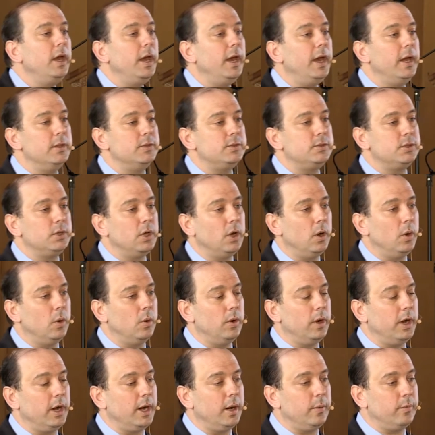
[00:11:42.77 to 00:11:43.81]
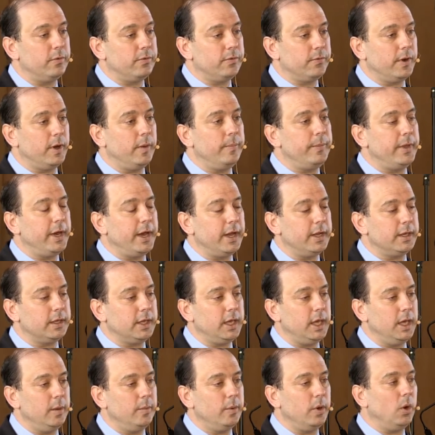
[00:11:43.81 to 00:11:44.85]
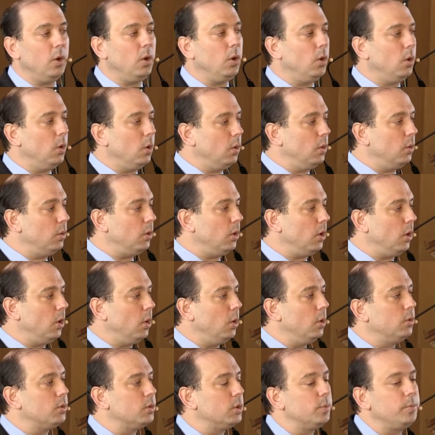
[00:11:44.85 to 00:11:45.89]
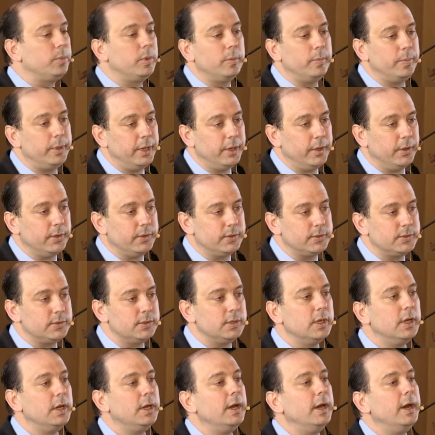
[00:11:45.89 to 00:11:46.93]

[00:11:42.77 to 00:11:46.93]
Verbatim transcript: And so um, from that came a whole, whole group of bills.